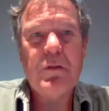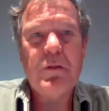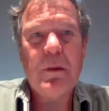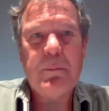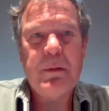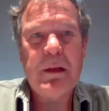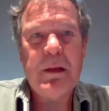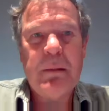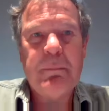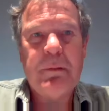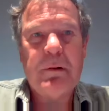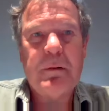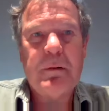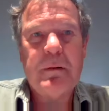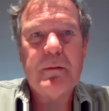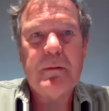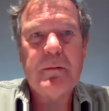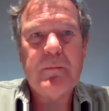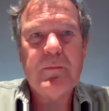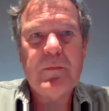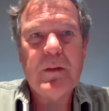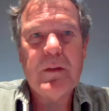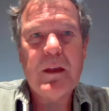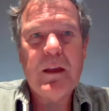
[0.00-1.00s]
the people.
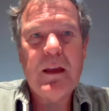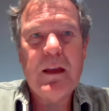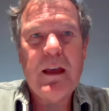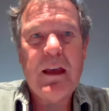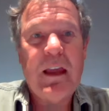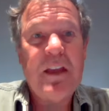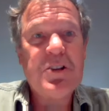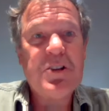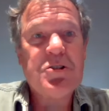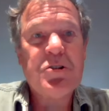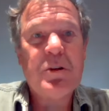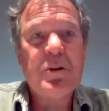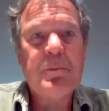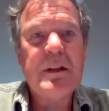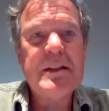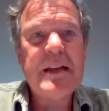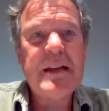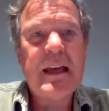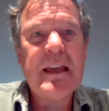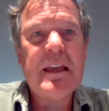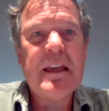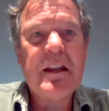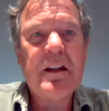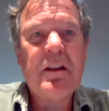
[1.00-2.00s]
It shouldn't be
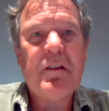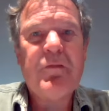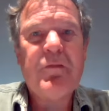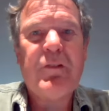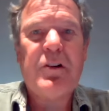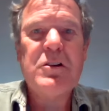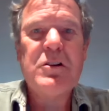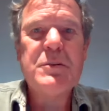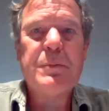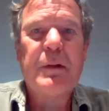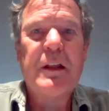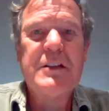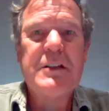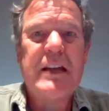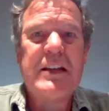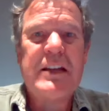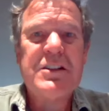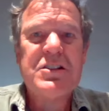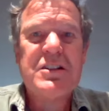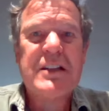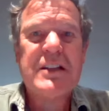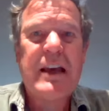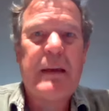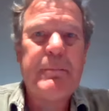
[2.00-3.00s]
taken in the first place. I
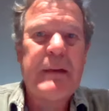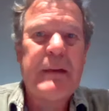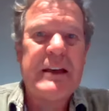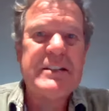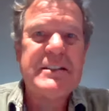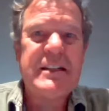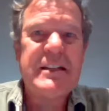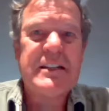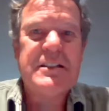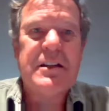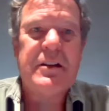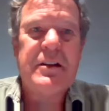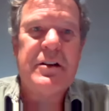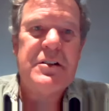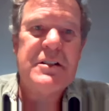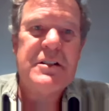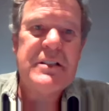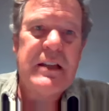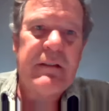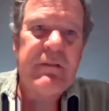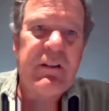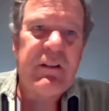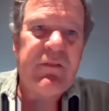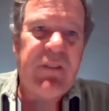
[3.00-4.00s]
just got my
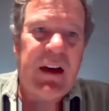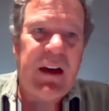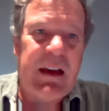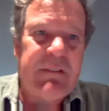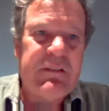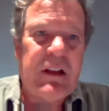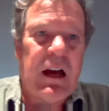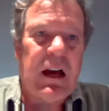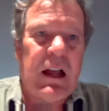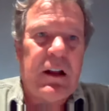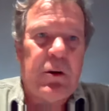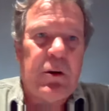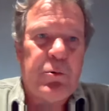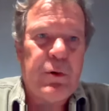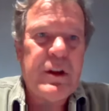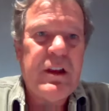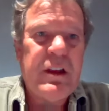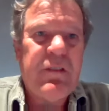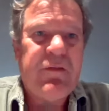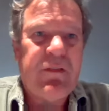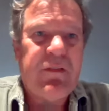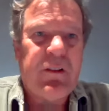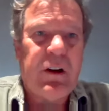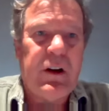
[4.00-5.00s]
$675
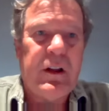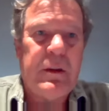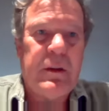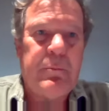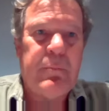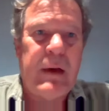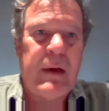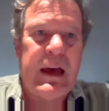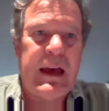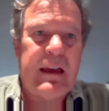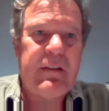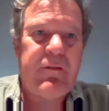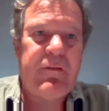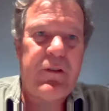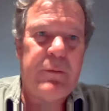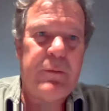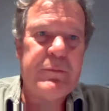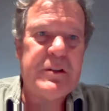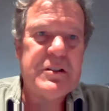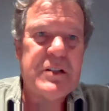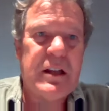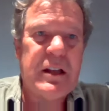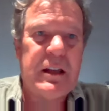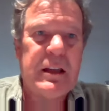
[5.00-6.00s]
refund back from
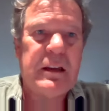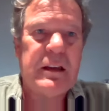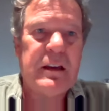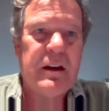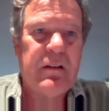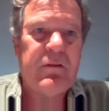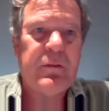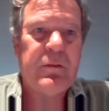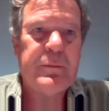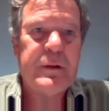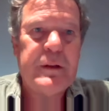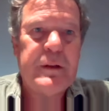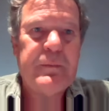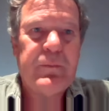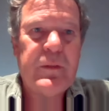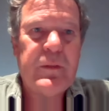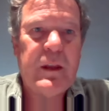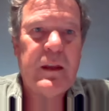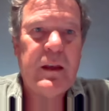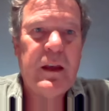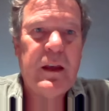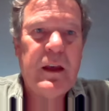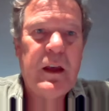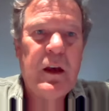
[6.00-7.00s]
the state government.
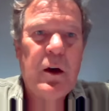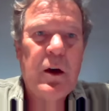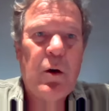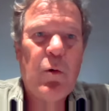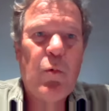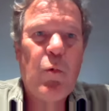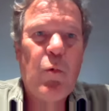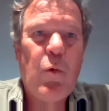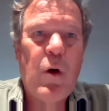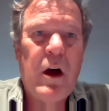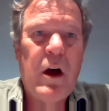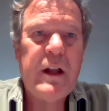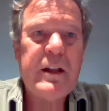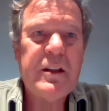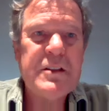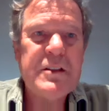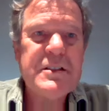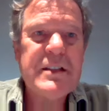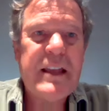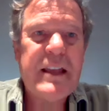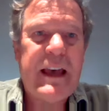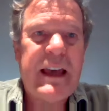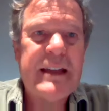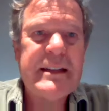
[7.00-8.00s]
What
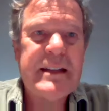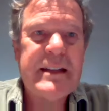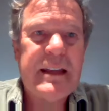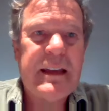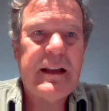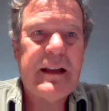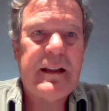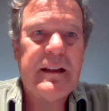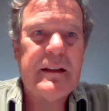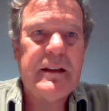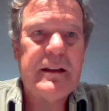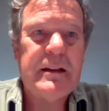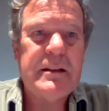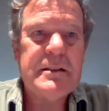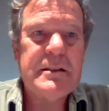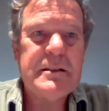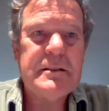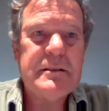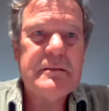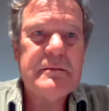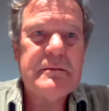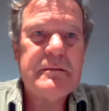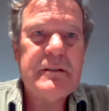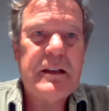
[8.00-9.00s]
does that tell
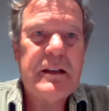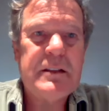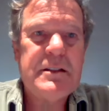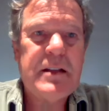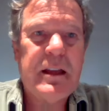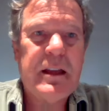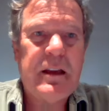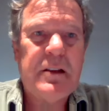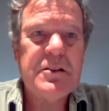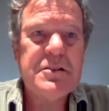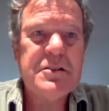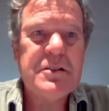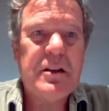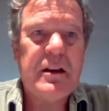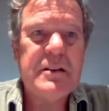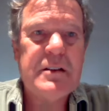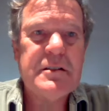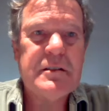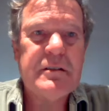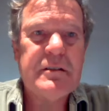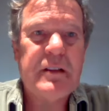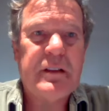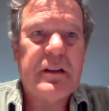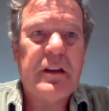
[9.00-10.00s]
us? It tells
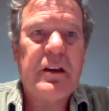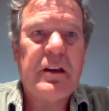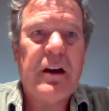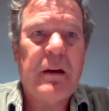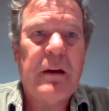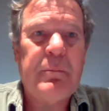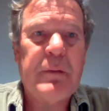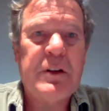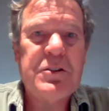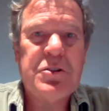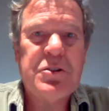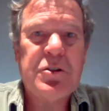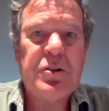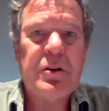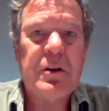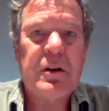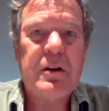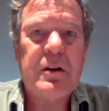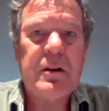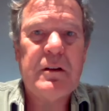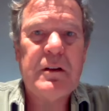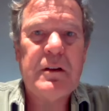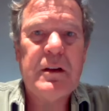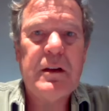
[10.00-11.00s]
us that the government
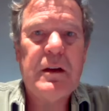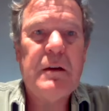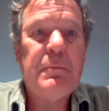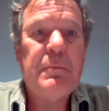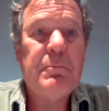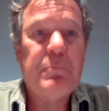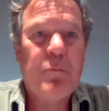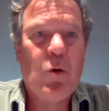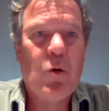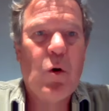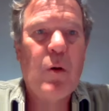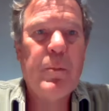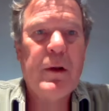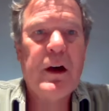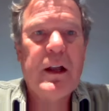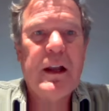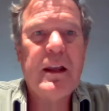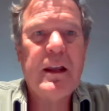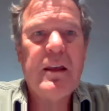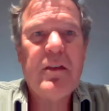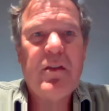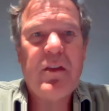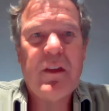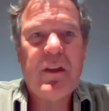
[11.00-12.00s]
took more
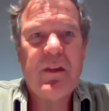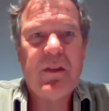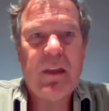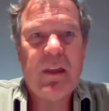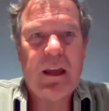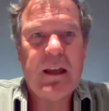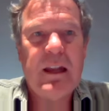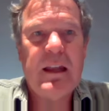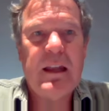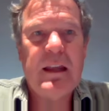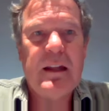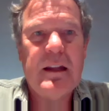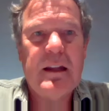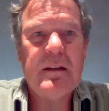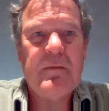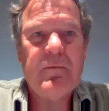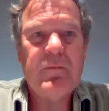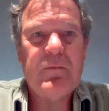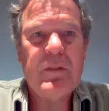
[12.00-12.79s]
money than they needed.